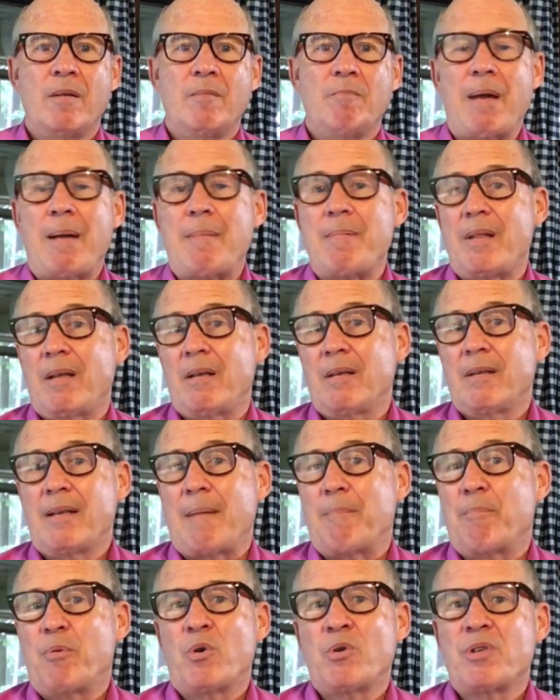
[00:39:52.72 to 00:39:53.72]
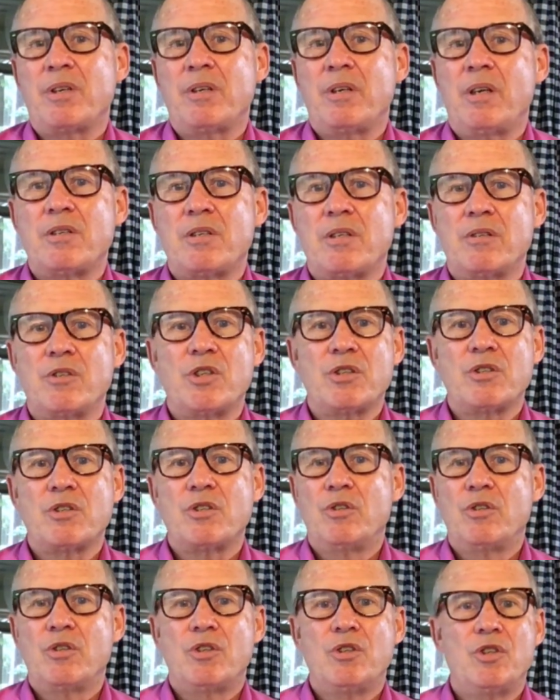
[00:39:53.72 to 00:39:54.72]
Maybe that, that person doesn't
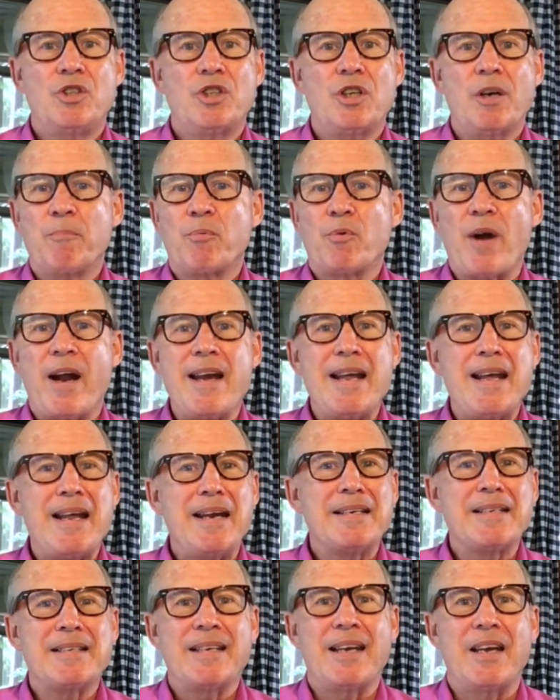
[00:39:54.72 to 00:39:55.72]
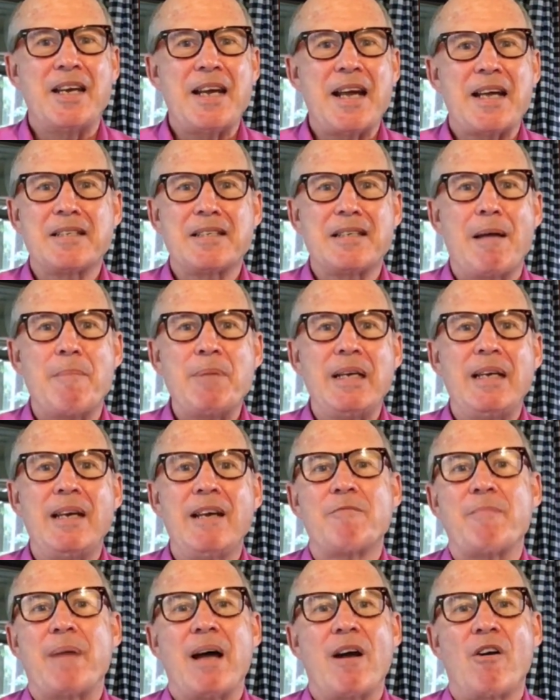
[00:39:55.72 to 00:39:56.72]
just jump right in and say, Yes, let me
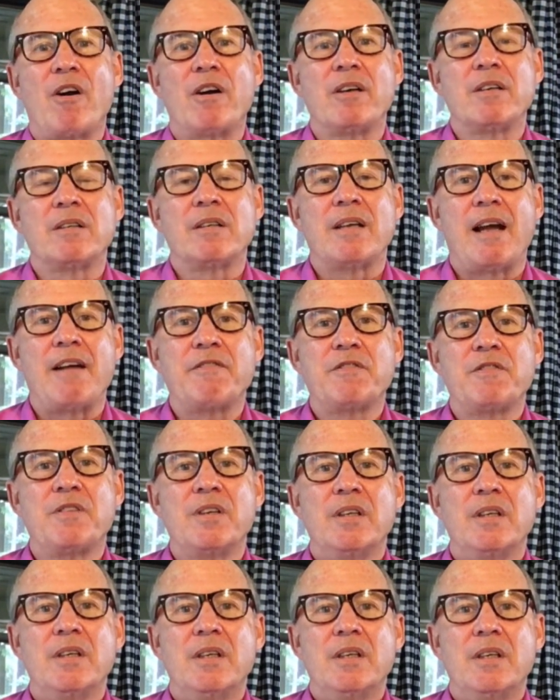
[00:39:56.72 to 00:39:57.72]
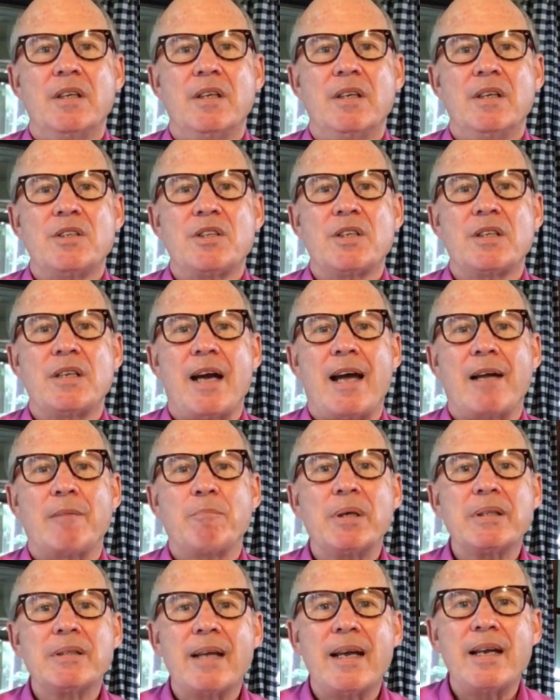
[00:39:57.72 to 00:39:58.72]
give my heart and life to God,
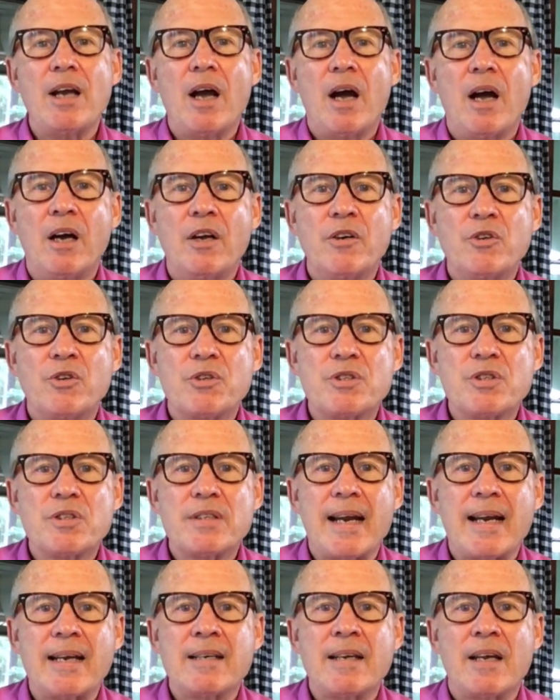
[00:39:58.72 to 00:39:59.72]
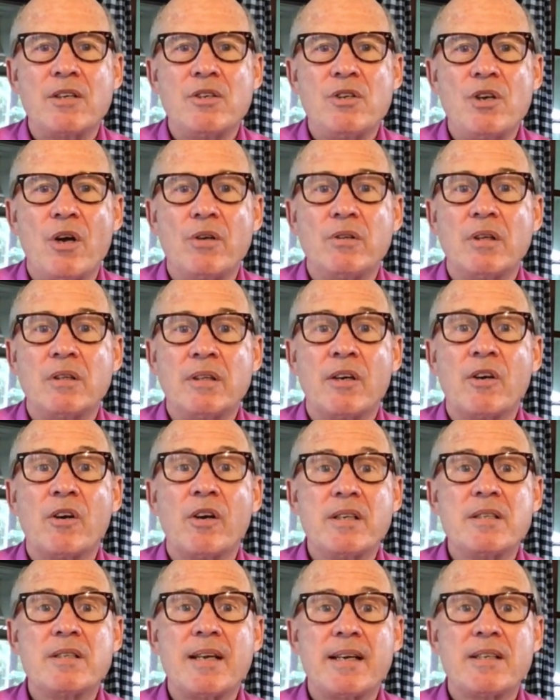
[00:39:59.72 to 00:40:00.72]
but they understand and know that there
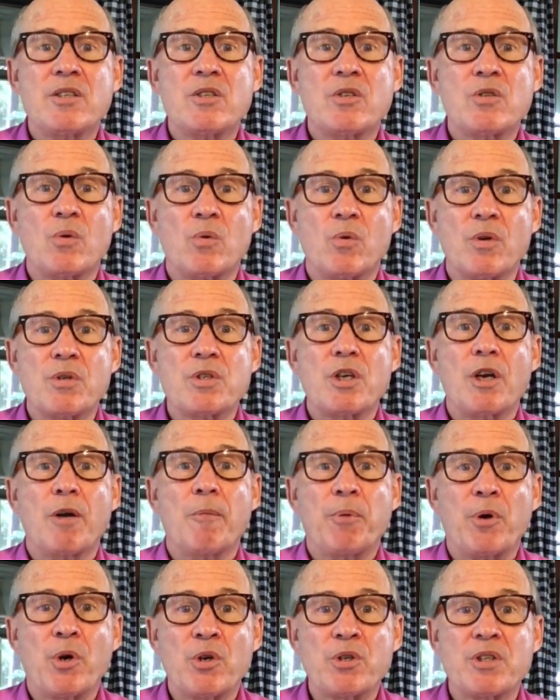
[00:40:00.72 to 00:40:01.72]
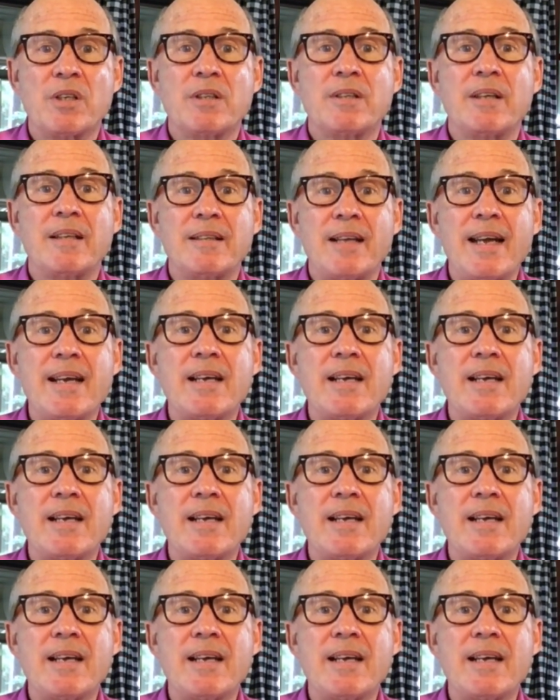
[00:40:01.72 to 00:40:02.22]
is a source, a person that they